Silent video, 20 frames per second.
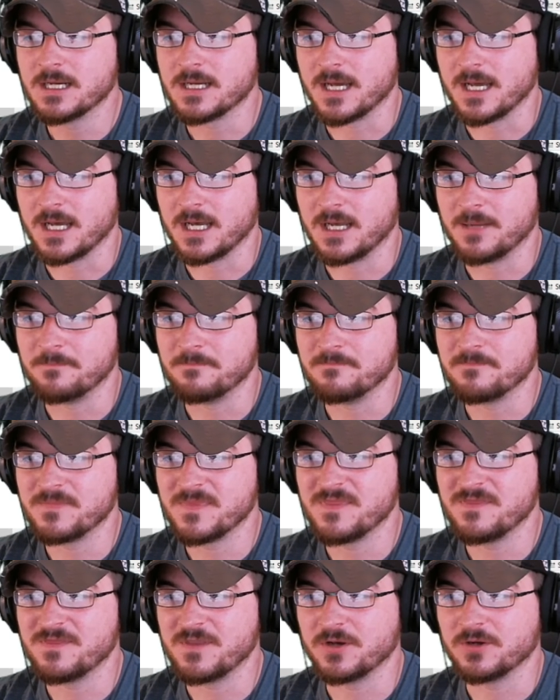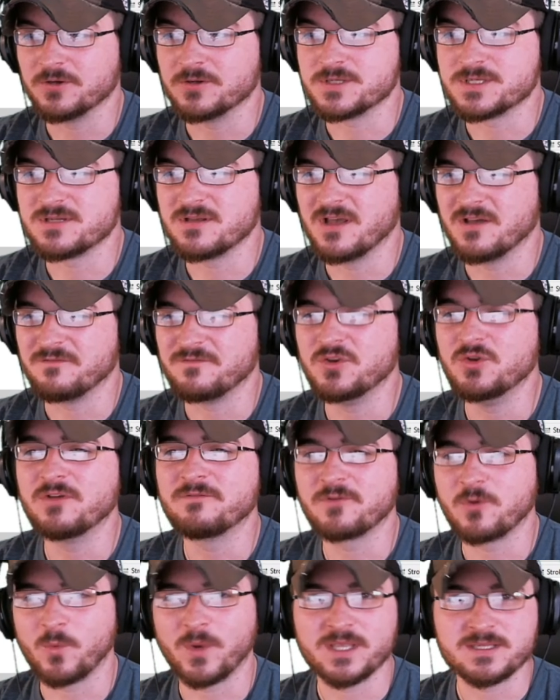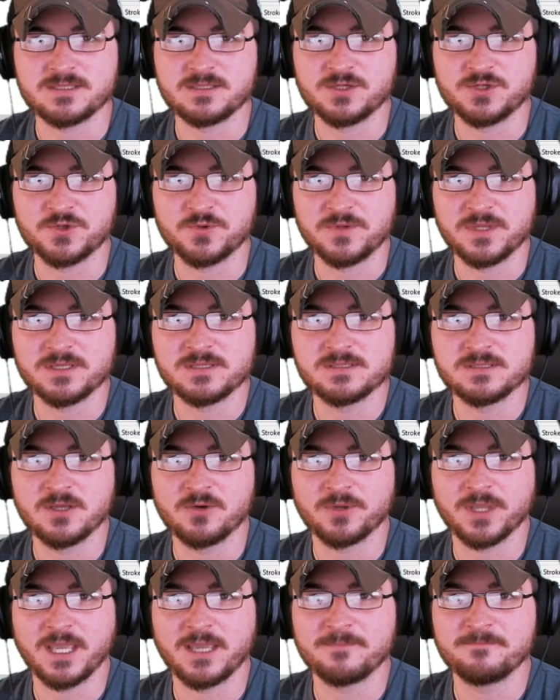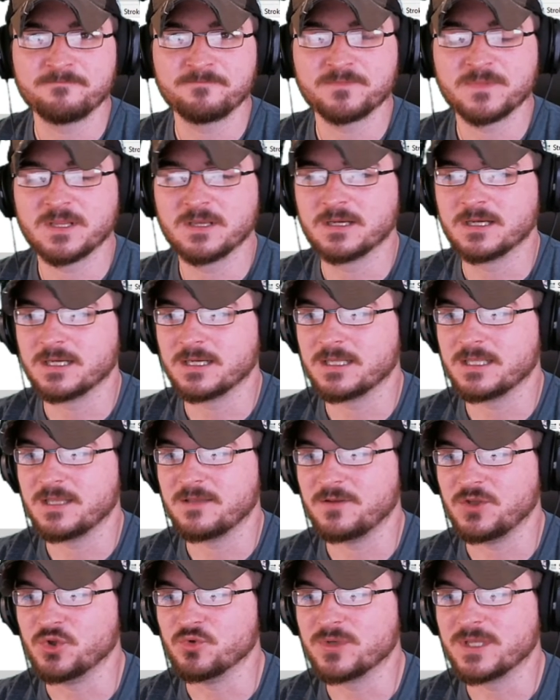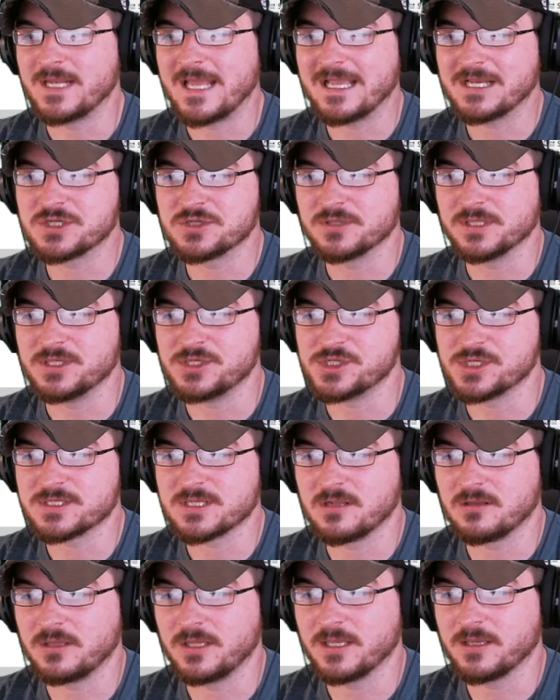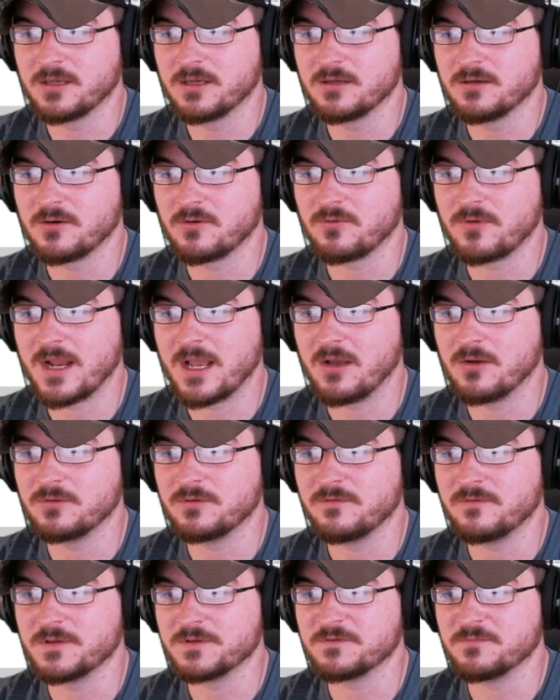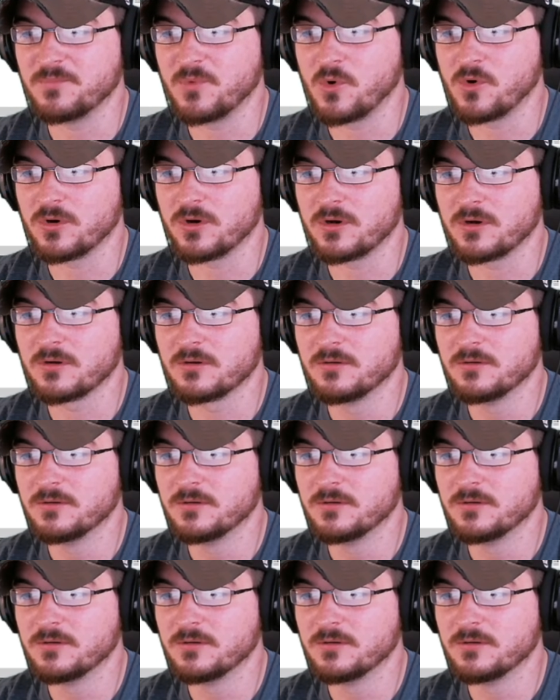um, there's a few different ways to do this. Okay, you can actually just click around this border